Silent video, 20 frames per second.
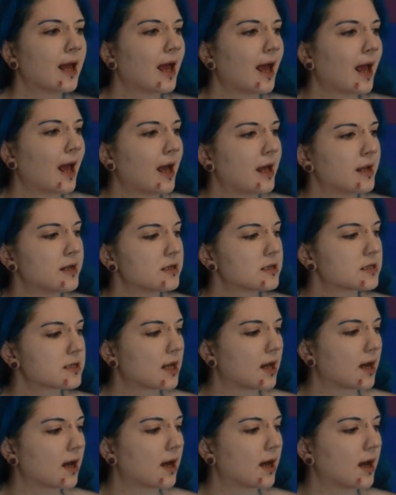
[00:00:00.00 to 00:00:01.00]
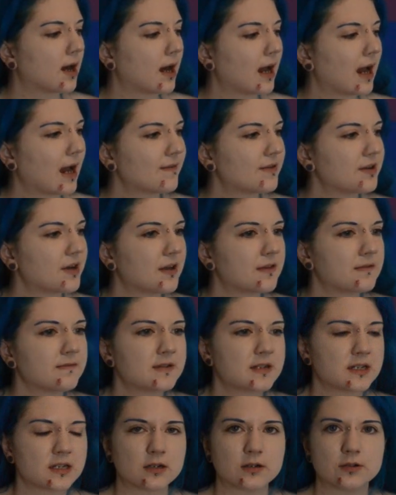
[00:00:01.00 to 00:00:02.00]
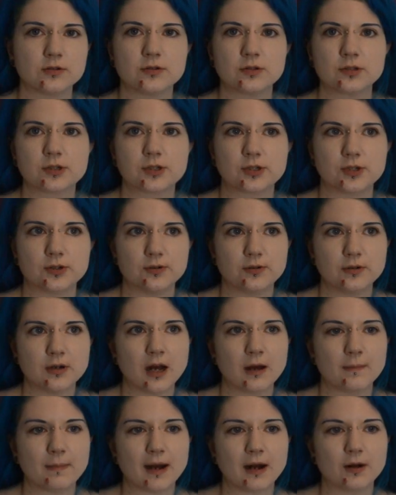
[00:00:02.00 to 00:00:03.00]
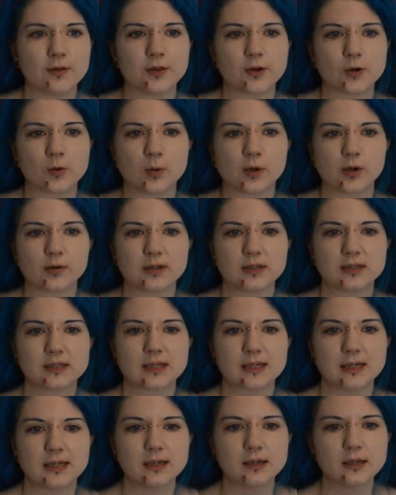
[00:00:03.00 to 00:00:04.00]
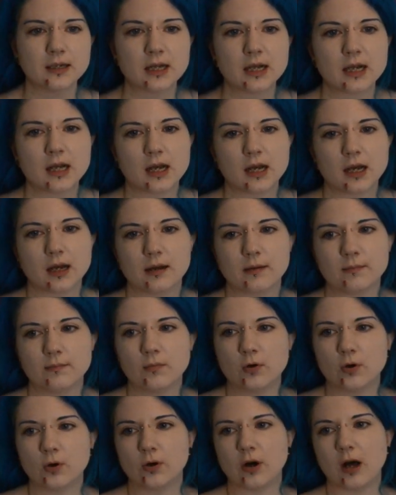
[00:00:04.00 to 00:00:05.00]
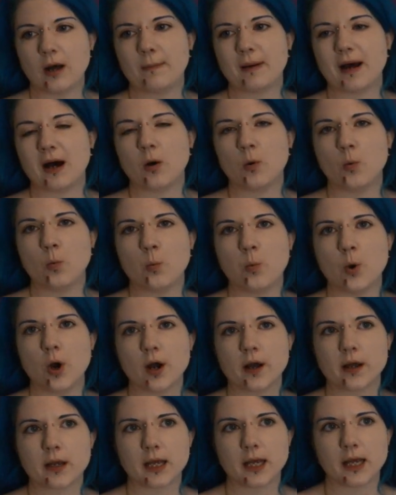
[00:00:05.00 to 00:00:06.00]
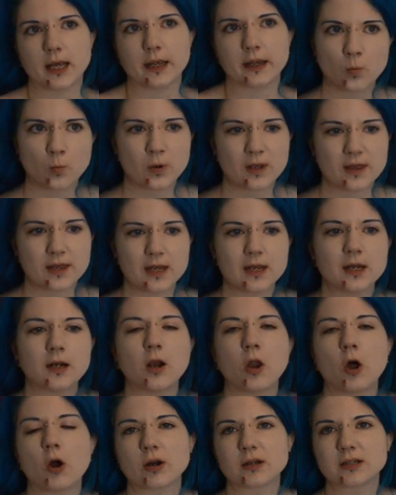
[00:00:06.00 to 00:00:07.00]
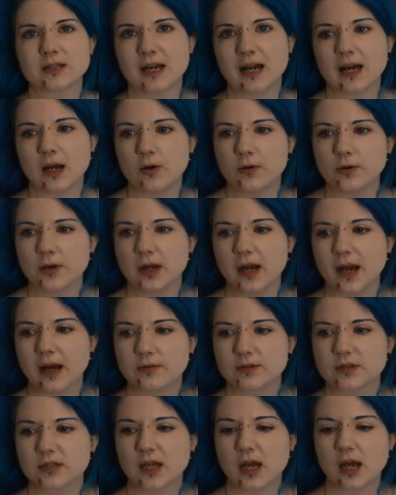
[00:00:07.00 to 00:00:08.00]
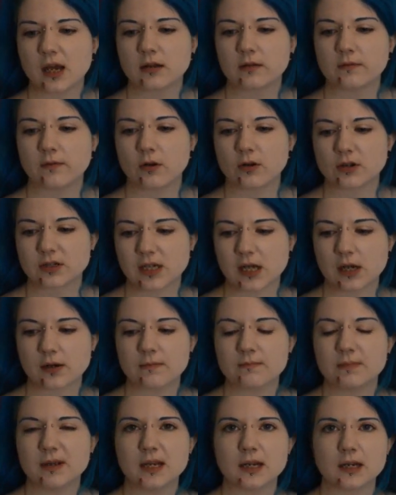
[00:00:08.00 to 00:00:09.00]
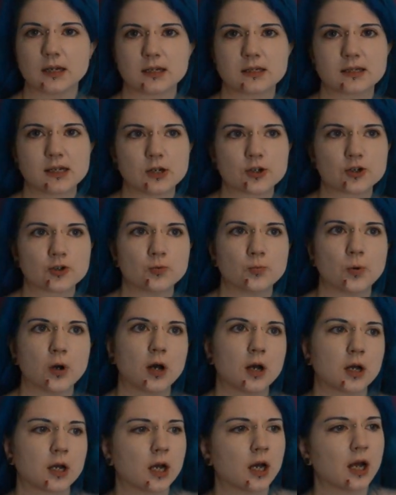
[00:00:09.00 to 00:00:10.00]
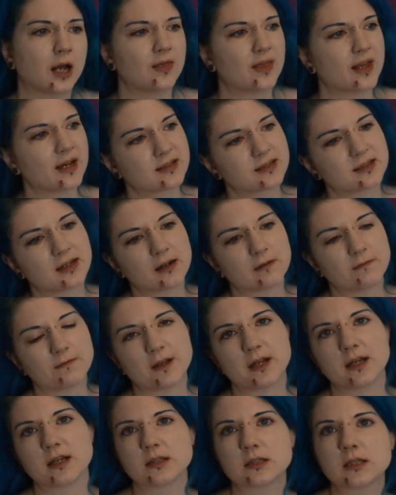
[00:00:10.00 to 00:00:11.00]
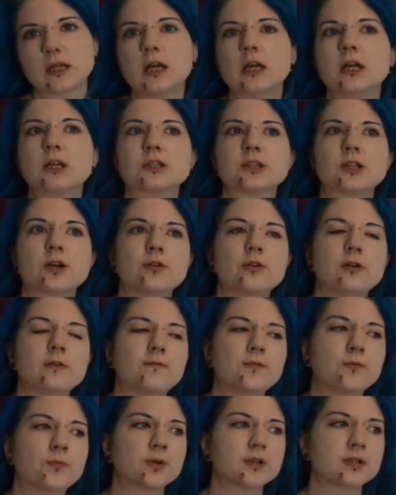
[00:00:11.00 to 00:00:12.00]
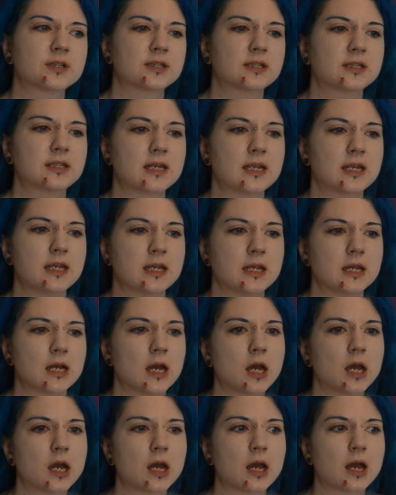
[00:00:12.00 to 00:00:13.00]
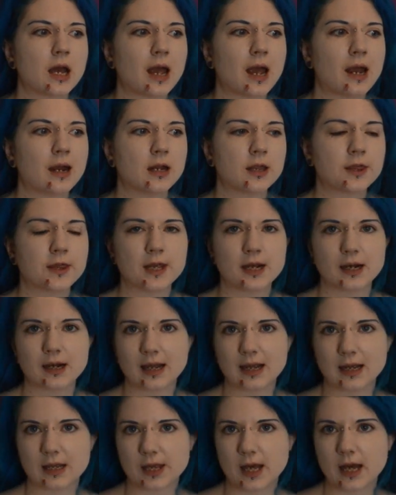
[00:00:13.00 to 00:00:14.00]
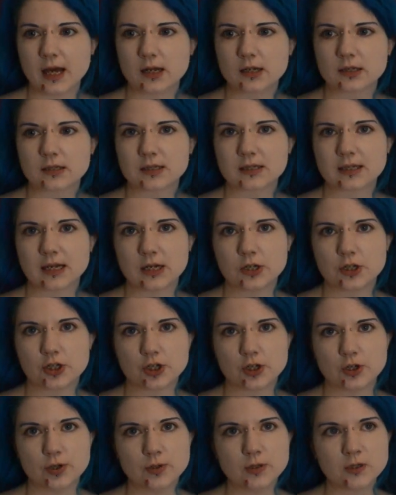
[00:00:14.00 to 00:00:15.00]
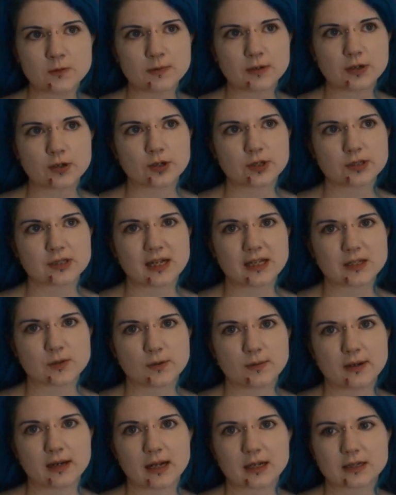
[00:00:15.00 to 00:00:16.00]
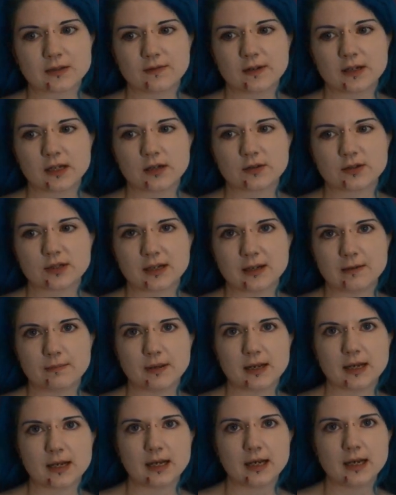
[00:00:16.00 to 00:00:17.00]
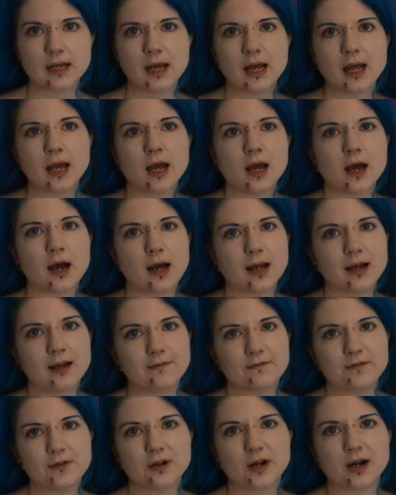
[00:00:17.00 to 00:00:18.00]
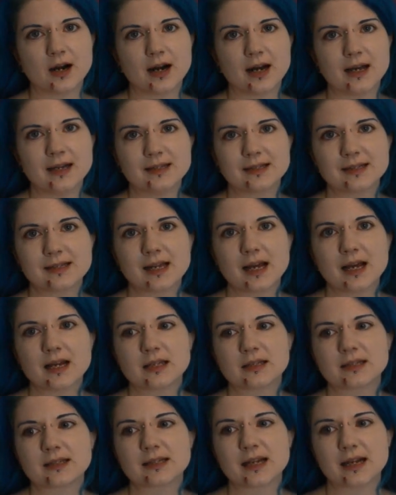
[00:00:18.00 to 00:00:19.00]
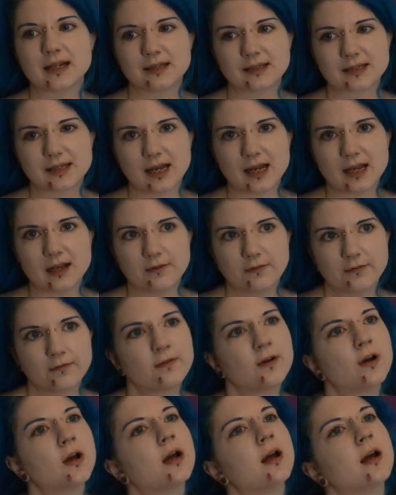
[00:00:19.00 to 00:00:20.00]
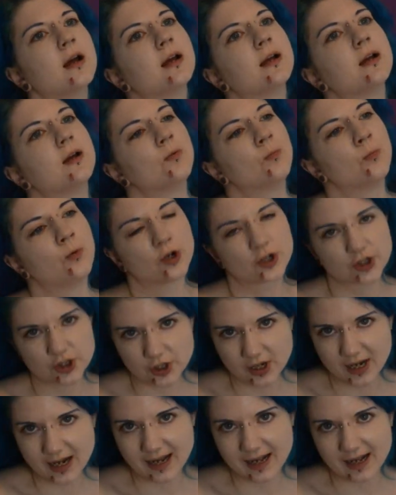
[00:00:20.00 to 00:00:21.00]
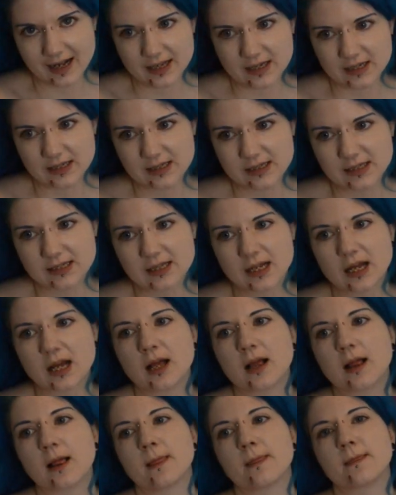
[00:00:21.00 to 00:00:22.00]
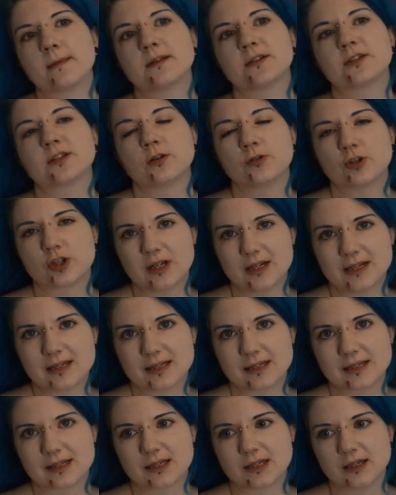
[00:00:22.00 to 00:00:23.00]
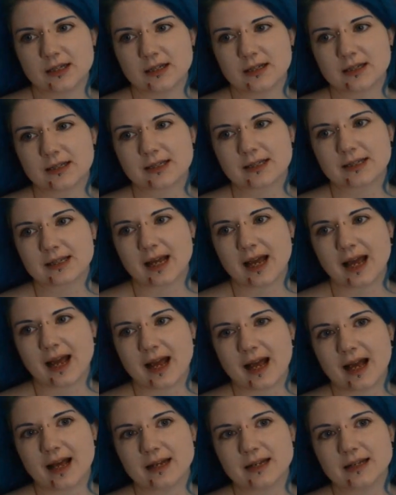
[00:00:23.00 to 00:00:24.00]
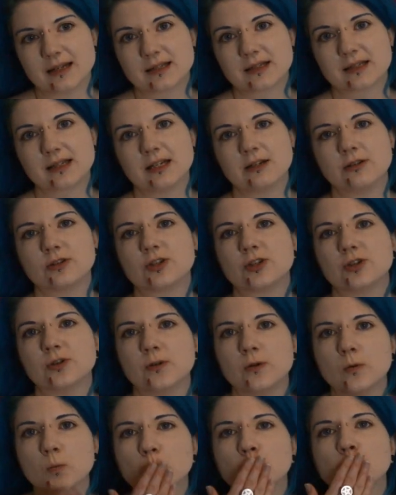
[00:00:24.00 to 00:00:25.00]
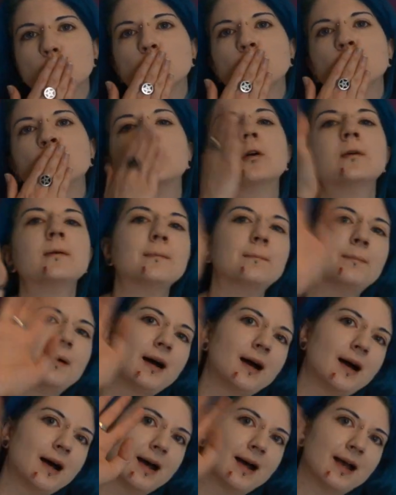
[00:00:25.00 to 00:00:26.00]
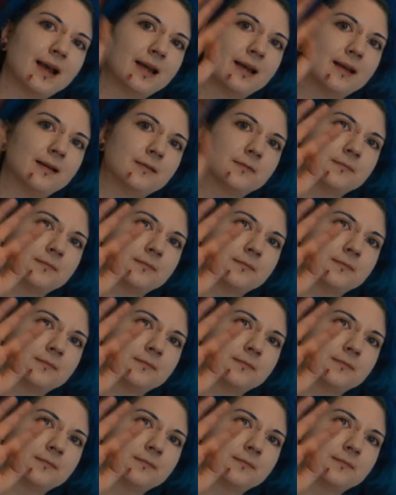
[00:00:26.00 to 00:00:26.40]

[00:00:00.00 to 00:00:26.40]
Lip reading: And I have another video soon about the quarantine. More about working within lockdown and outside of lockdown and being an essential worker and that side of things. So if you want to see anything like that, stay tuned because that's what my next video is going to be. I love you guys. Stay safe. Wash your hands. Socially distance. And see you soon. Bye.